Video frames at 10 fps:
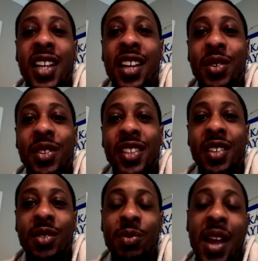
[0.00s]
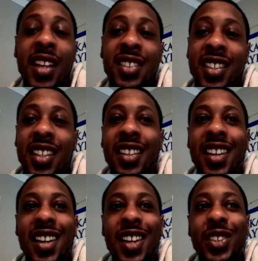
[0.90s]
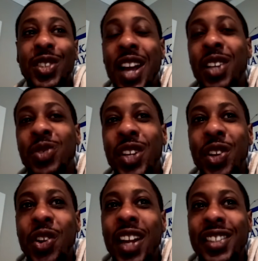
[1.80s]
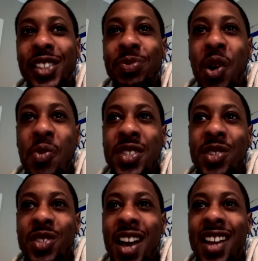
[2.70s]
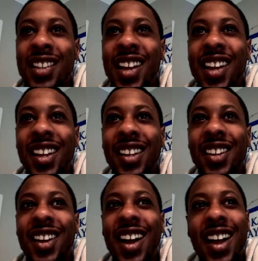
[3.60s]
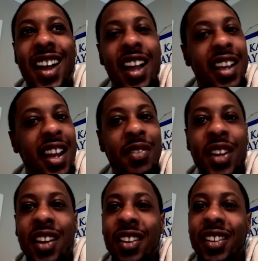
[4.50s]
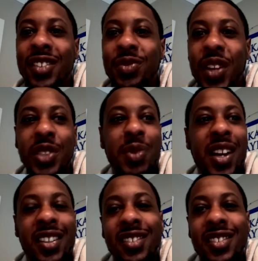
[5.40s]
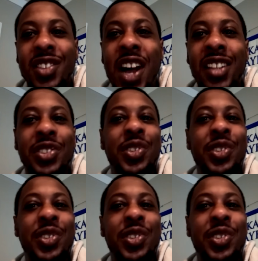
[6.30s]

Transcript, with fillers: sign the, the, magazine. So that was one of the craziest moments. It was kind of like I, I can't even get to finish my college